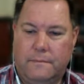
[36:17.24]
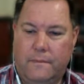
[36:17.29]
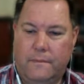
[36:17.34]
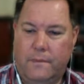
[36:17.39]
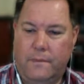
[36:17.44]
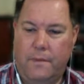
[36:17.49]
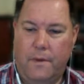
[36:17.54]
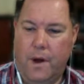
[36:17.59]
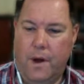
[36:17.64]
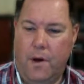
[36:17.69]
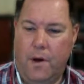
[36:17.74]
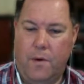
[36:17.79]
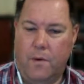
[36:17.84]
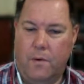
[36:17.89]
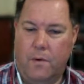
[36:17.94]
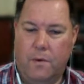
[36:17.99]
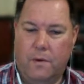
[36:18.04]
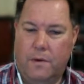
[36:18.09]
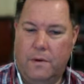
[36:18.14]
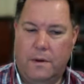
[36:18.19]
No.
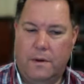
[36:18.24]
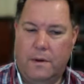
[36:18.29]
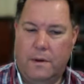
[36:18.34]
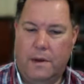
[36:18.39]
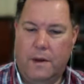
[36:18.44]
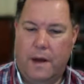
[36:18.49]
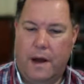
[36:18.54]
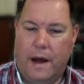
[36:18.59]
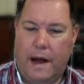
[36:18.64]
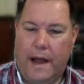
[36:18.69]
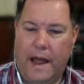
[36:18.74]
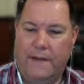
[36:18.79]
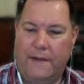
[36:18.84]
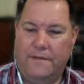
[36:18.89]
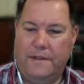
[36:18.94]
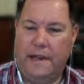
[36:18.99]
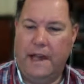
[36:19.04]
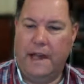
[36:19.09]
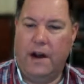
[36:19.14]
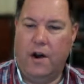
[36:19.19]
I
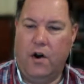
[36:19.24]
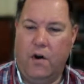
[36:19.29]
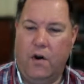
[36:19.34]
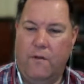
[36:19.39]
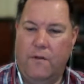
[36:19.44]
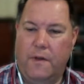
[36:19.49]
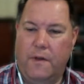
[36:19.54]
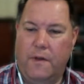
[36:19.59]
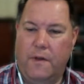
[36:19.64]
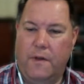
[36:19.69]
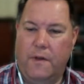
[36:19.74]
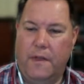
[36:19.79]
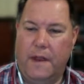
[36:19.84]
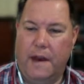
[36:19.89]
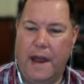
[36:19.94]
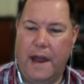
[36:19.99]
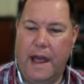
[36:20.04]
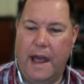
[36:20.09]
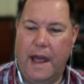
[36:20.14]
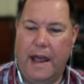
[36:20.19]
have to get it over the
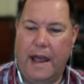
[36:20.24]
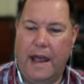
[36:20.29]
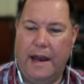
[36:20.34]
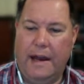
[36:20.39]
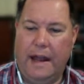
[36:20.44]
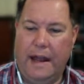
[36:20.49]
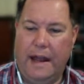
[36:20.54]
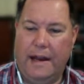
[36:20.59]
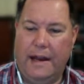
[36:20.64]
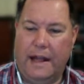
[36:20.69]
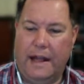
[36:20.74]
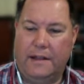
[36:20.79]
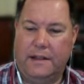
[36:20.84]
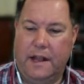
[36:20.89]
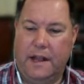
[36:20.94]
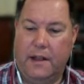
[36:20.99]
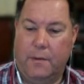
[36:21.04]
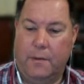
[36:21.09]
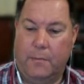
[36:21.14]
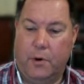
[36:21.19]
net and get the
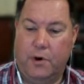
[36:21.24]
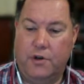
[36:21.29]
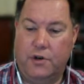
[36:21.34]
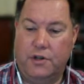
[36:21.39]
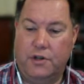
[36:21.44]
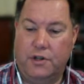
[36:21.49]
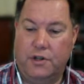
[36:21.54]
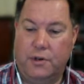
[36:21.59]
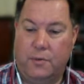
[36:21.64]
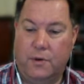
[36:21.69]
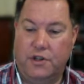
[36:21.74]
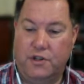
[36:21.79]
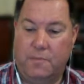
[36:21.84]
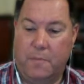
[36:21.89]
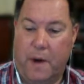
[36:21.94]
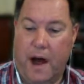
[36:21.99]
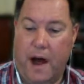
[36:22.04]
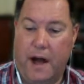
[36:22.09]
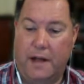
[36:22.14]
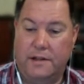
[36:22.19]
other person to
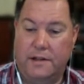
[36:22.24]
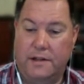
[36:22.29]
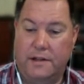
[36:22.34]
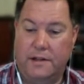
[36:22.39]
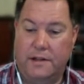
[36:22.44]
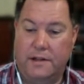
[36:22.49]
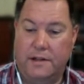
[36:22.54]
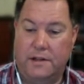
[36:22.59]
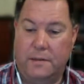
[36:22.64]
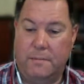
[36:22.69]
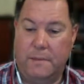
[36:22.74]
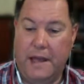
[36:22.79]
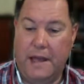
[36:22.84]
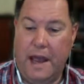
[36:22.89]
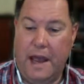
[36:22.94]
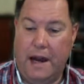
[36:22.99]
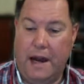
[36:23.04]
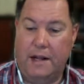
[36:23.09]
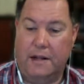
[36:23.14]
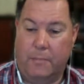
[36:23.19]
respond to me
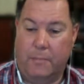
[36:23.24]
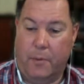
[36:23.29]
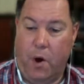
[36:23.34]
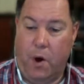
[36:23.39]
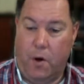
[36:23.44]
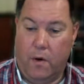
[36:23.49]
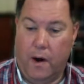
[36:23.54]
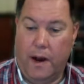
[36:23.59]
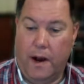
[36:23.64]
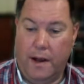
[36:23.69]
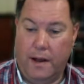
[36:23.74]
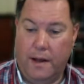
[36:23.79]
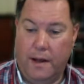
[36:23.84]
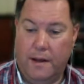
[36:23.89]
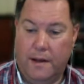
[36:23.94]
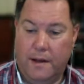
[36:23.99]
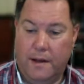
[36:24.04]
hitting the ball, right?